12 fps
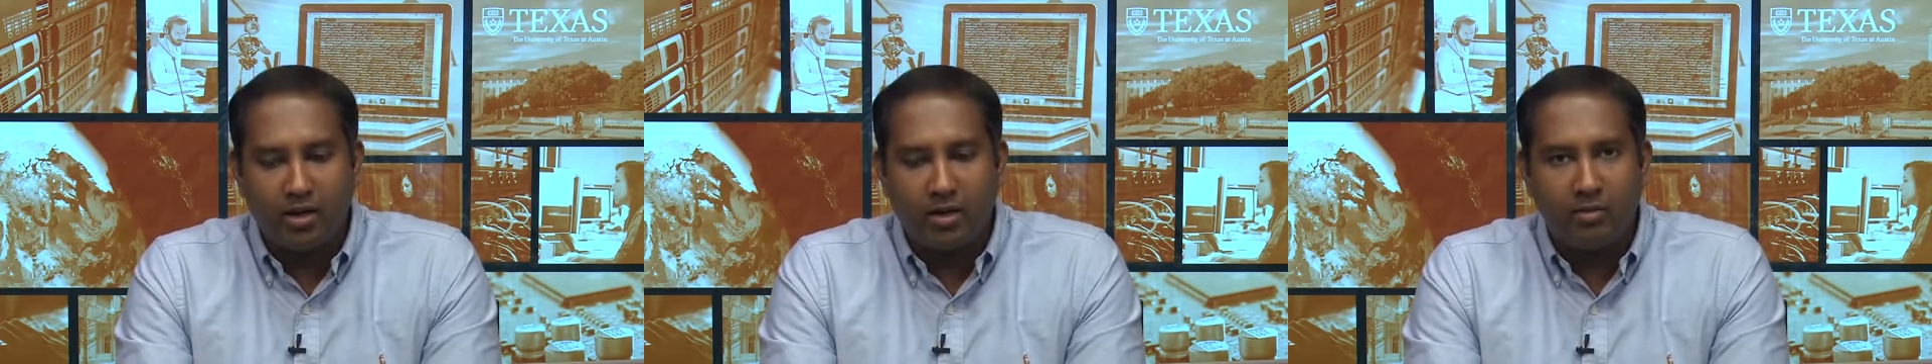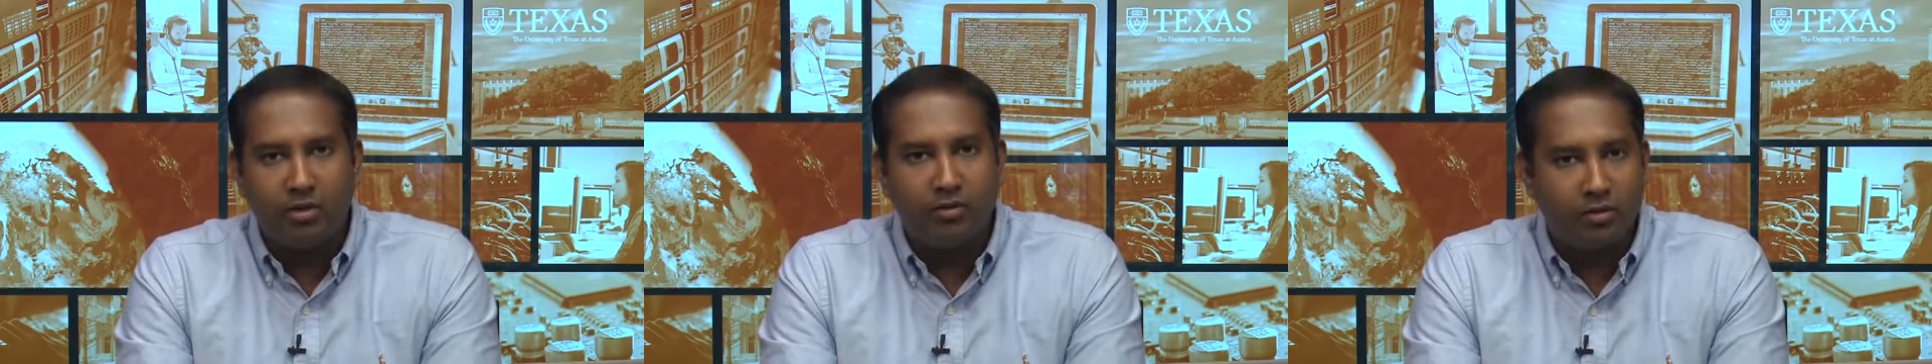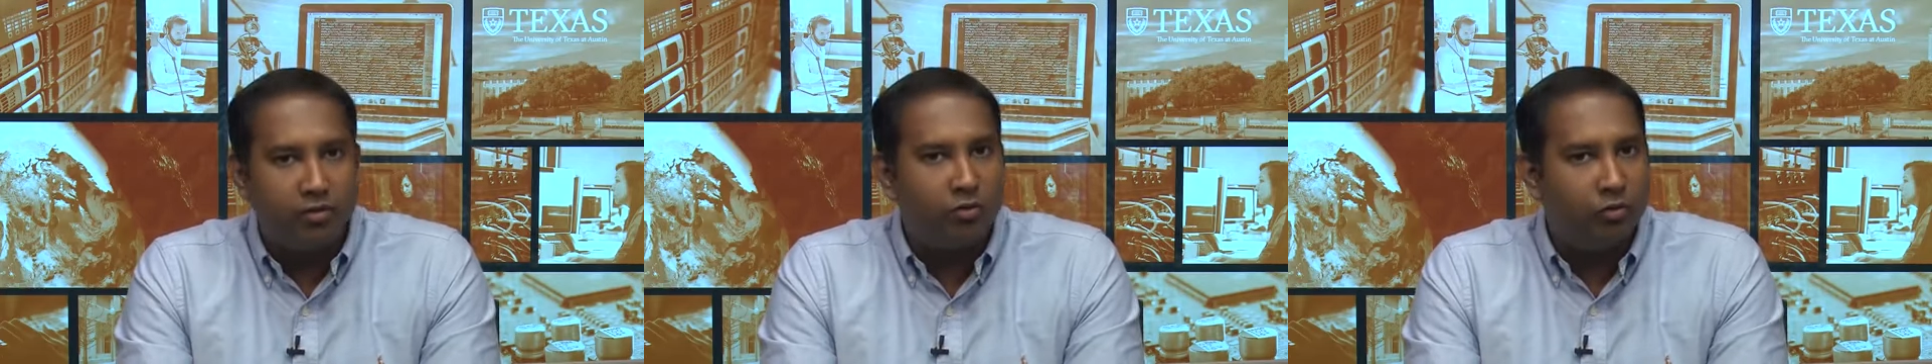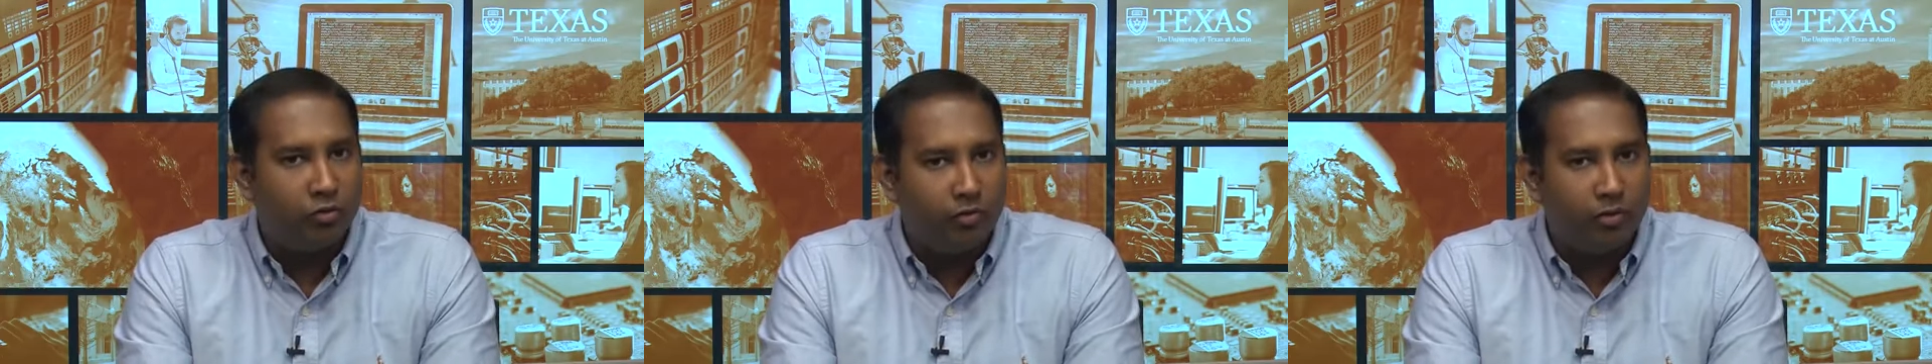it's
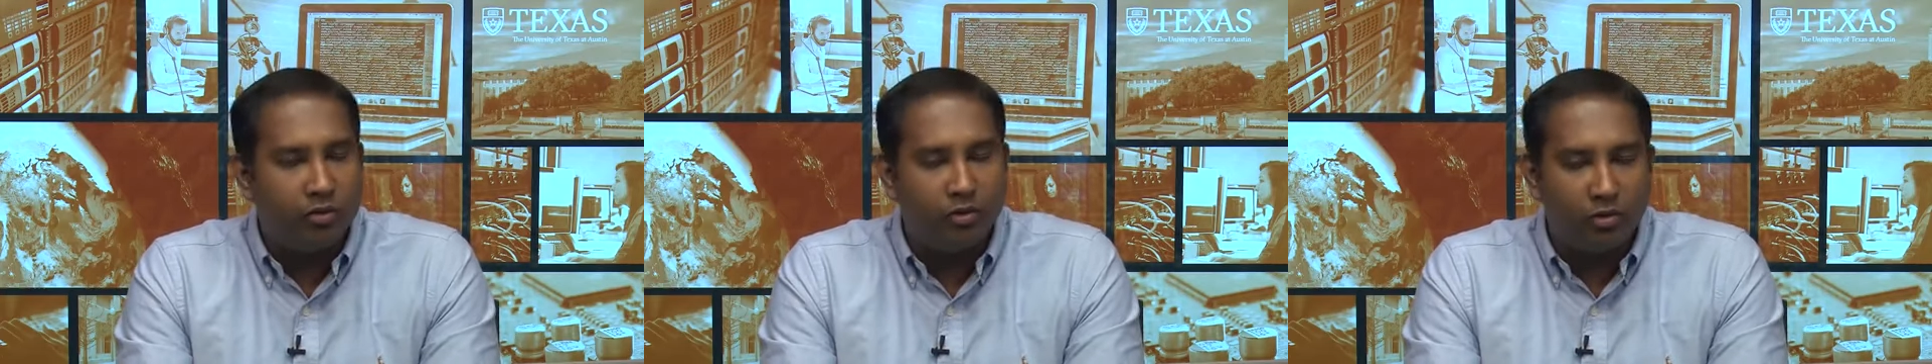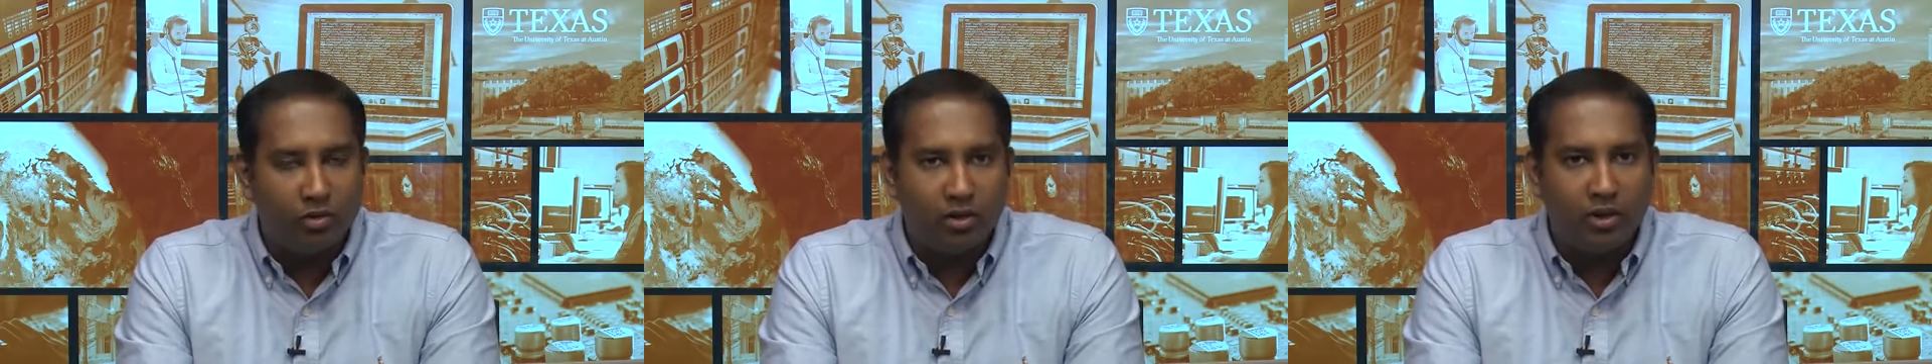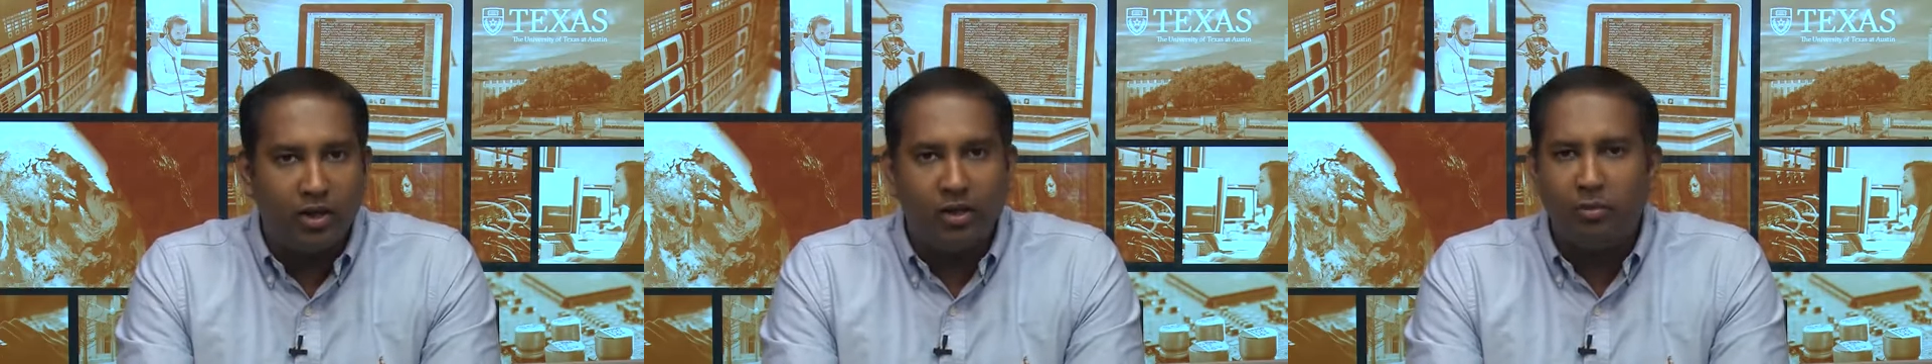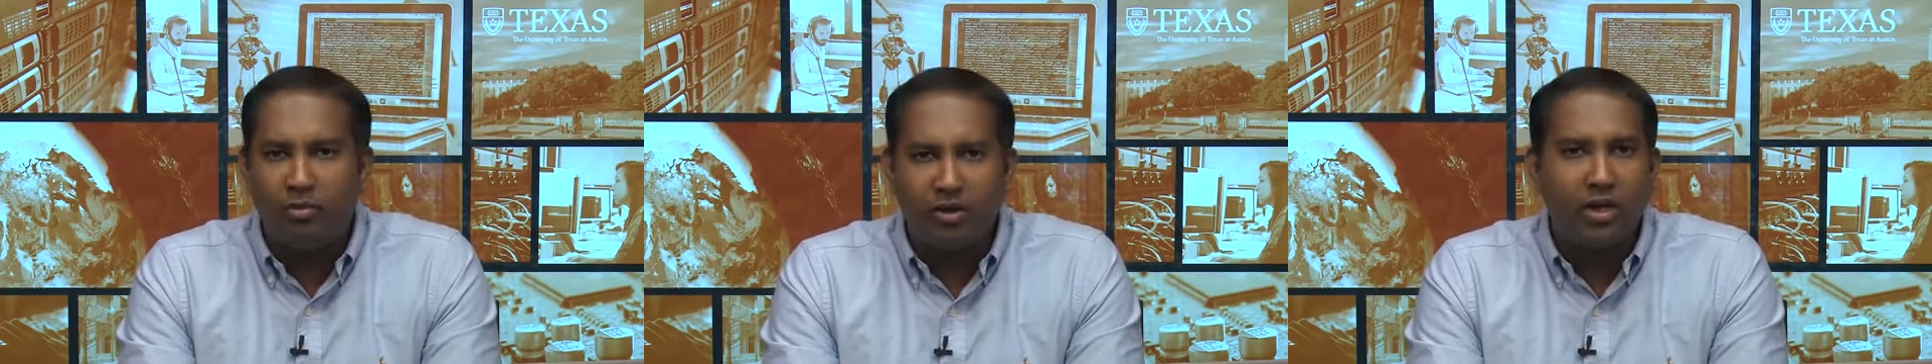useful to know.
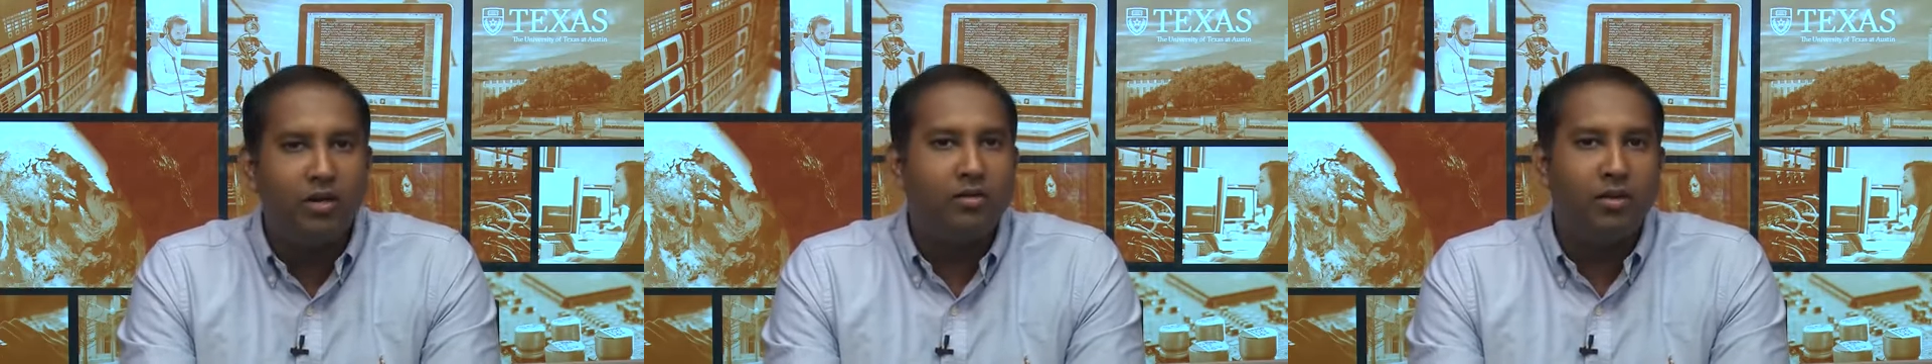Once again,